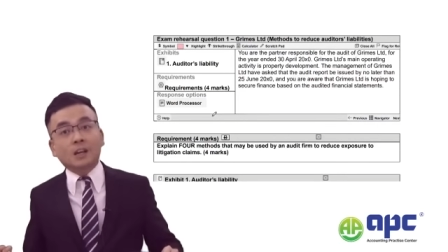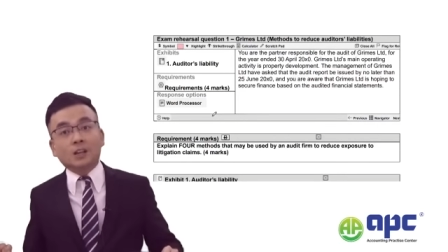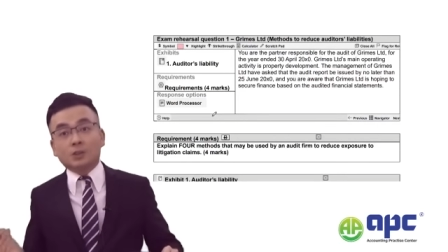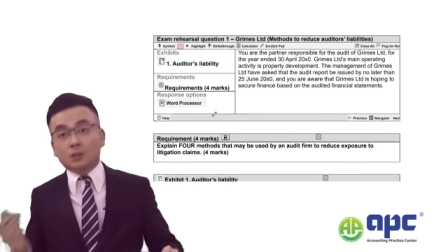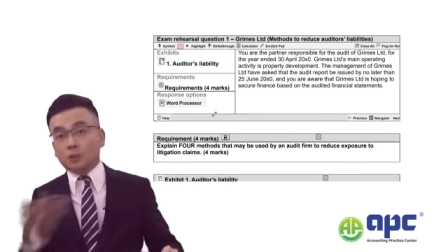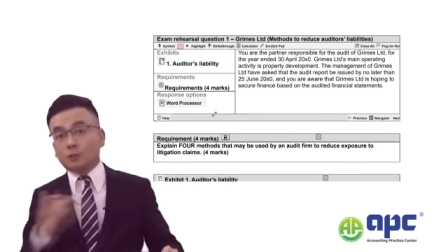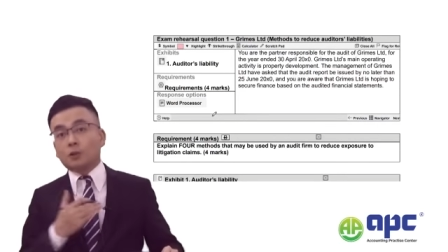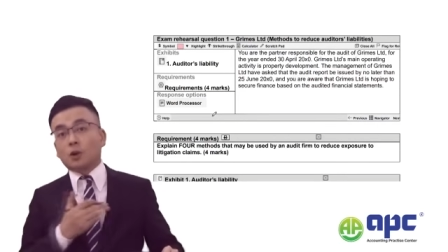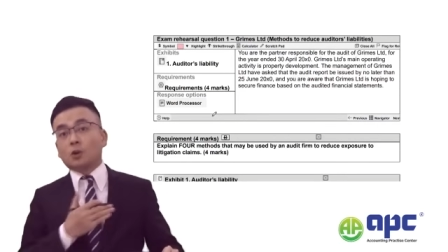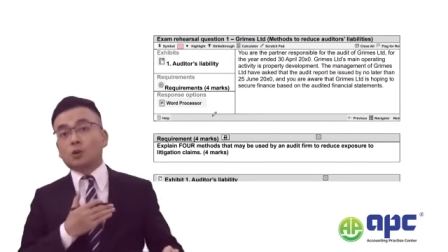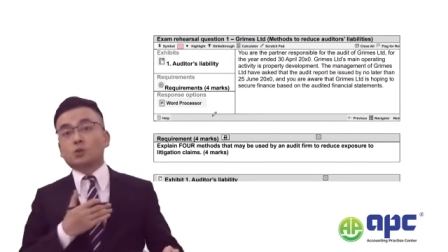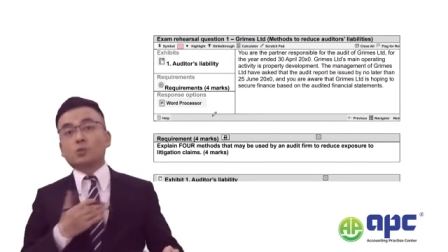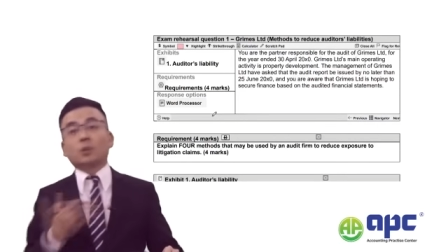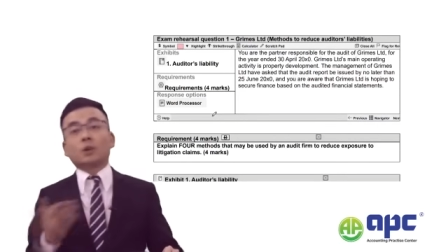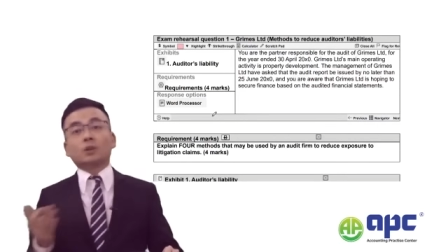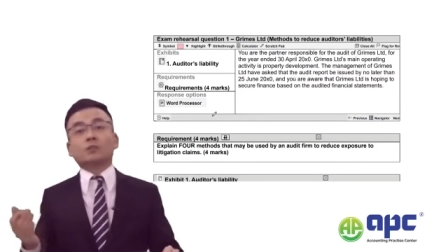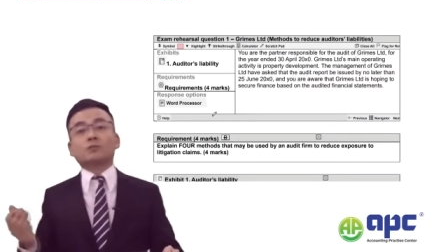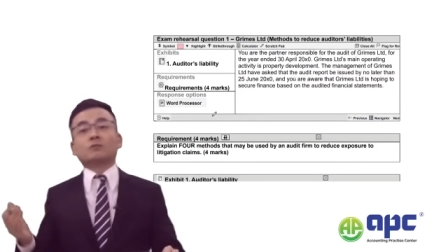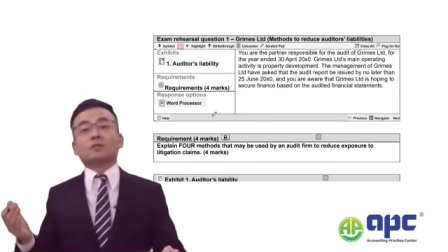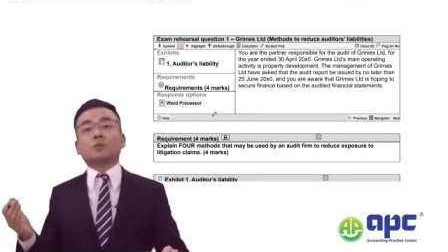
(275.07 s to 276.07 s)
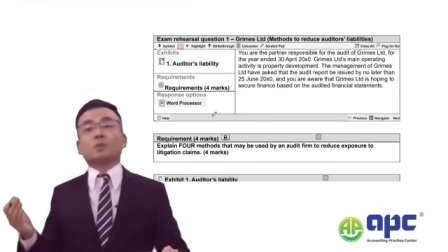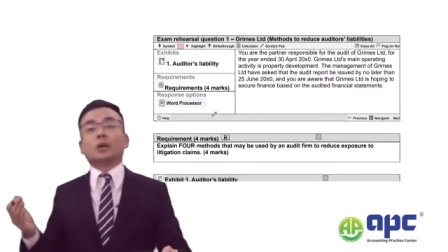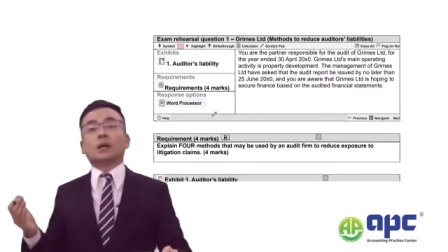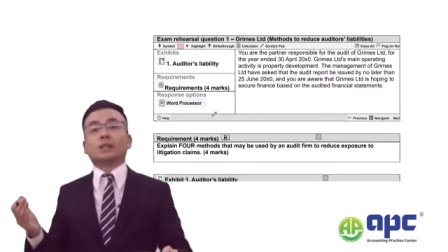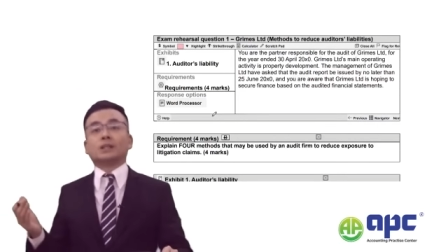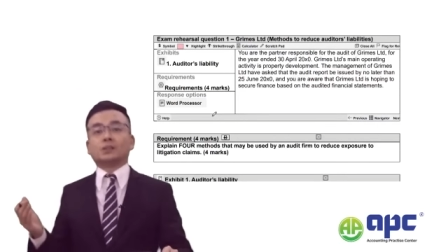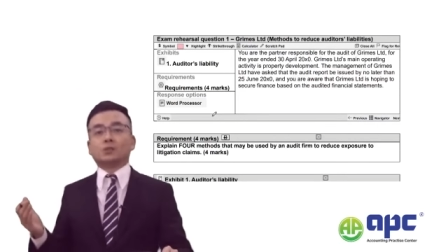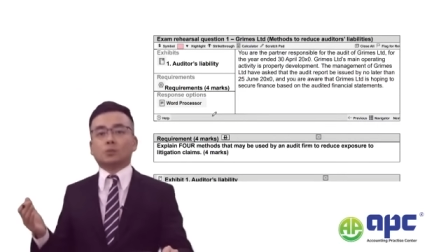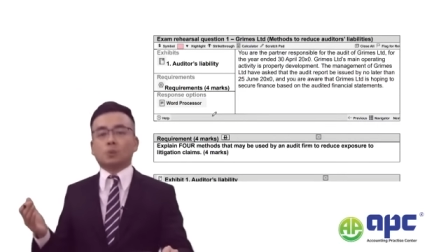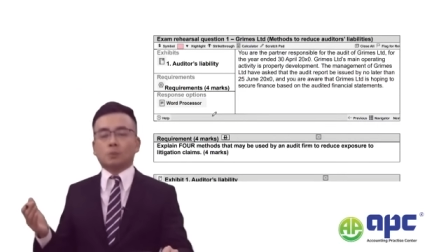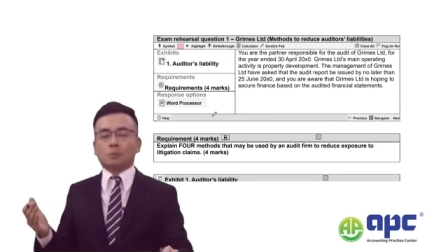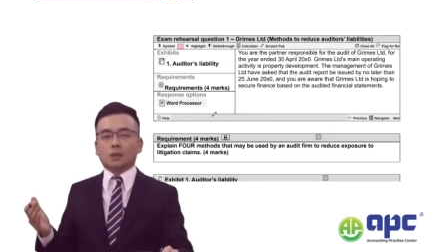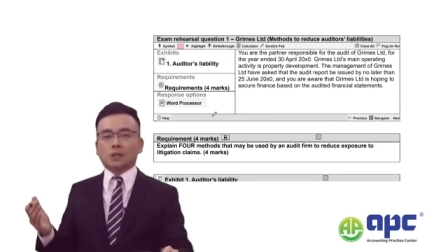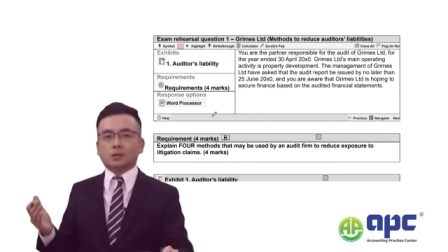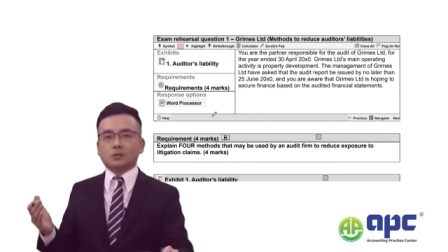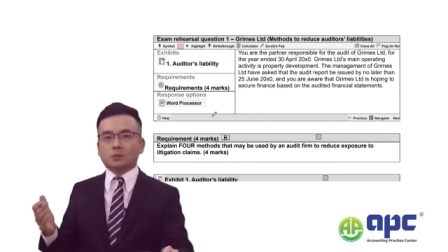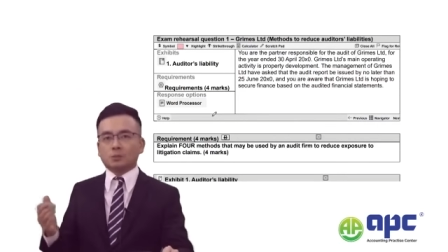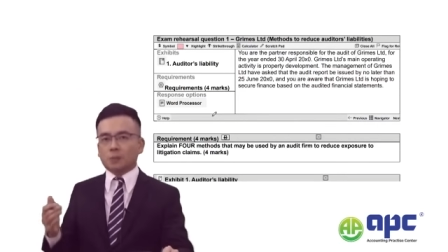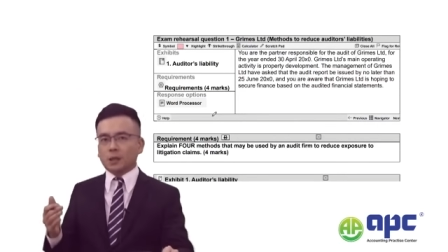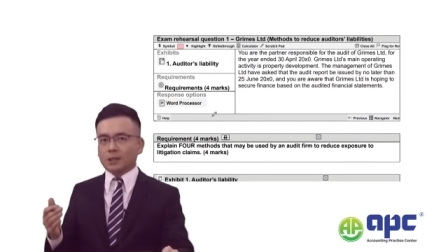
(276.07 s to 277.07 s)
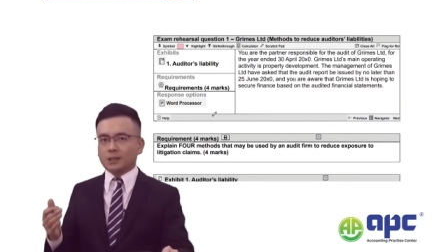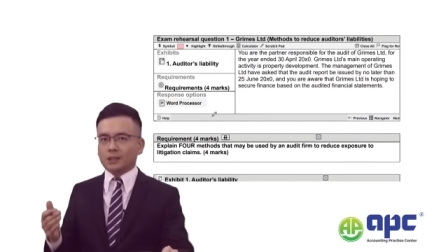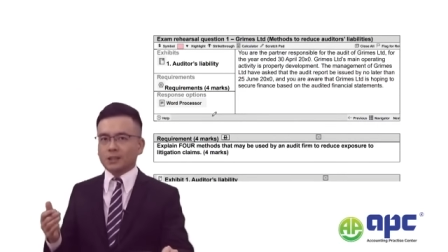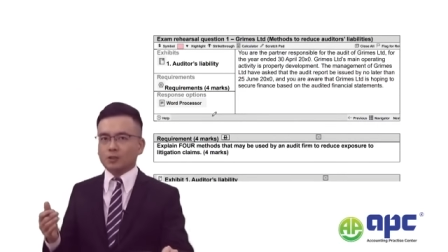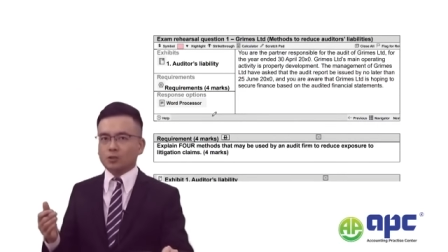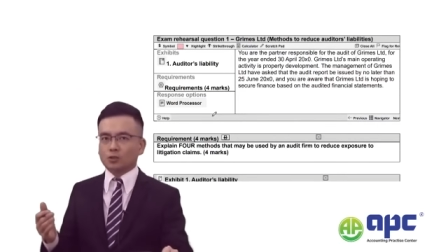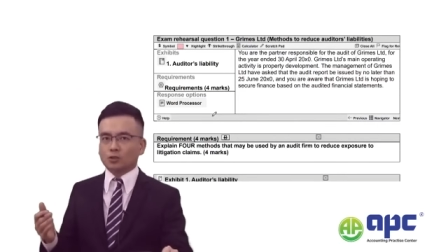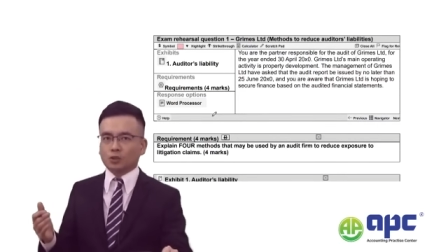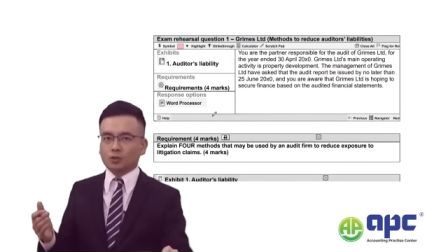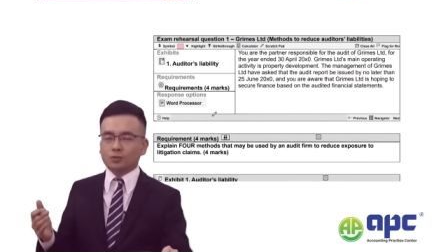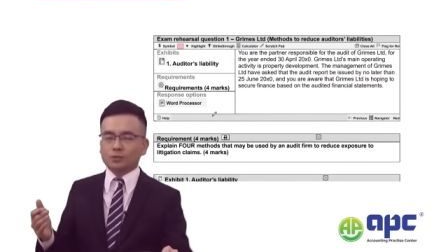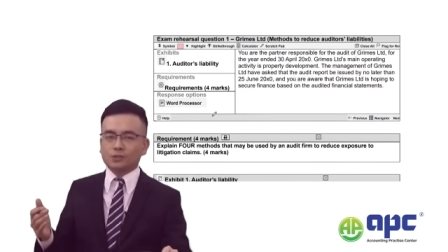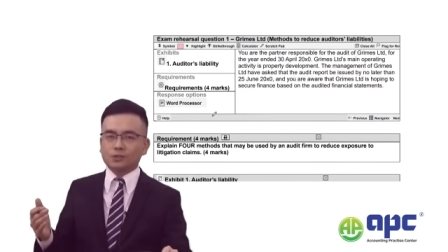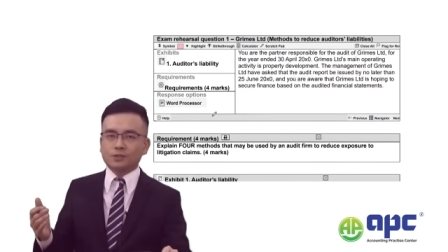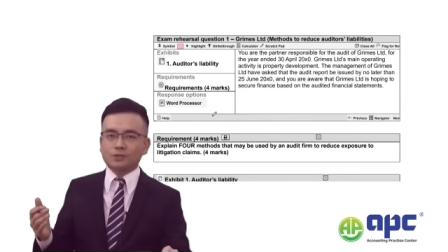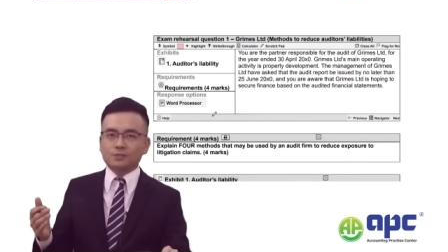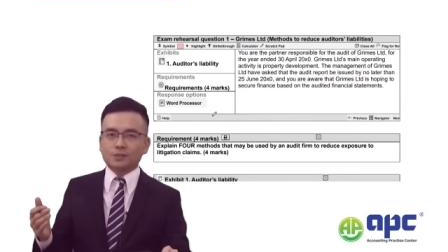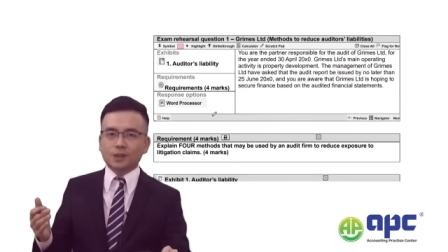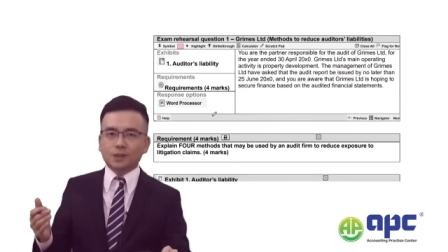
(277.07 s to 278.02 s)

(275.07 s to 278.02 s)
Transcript: So of course one of the ways will be to buy the insurance,